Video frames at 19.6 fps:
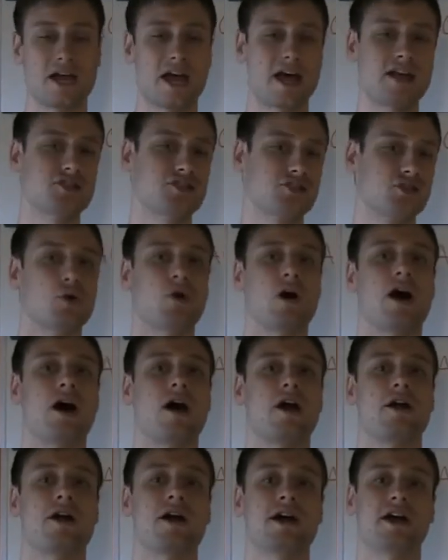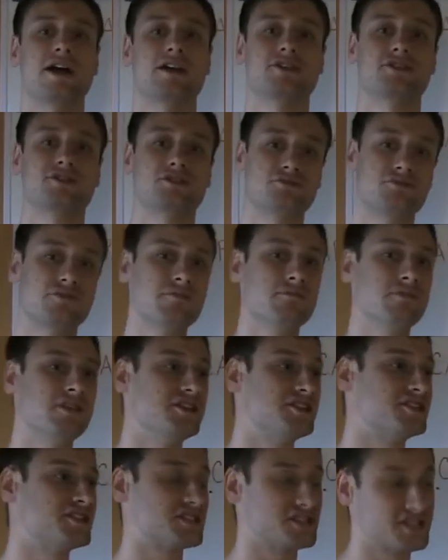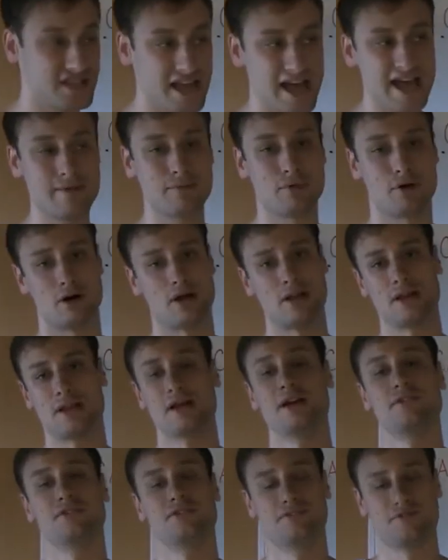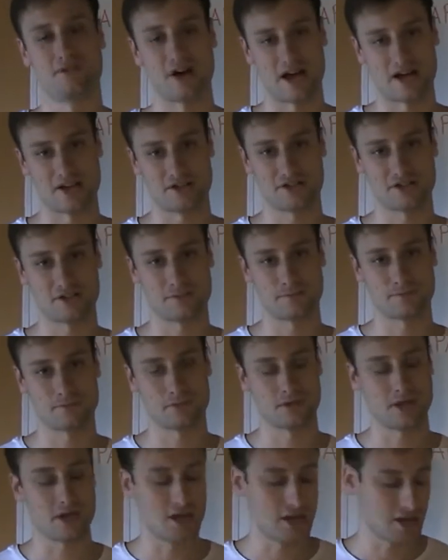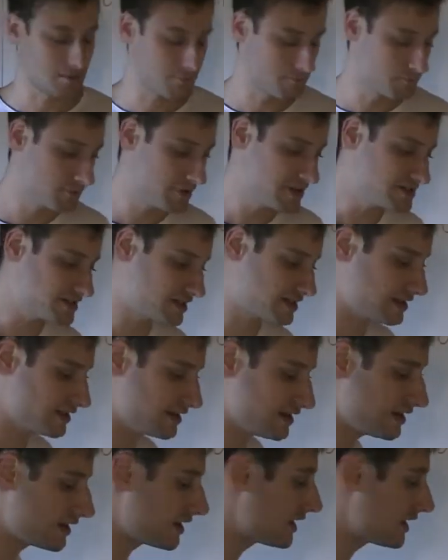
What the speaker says: and so are extremely stable device. Basically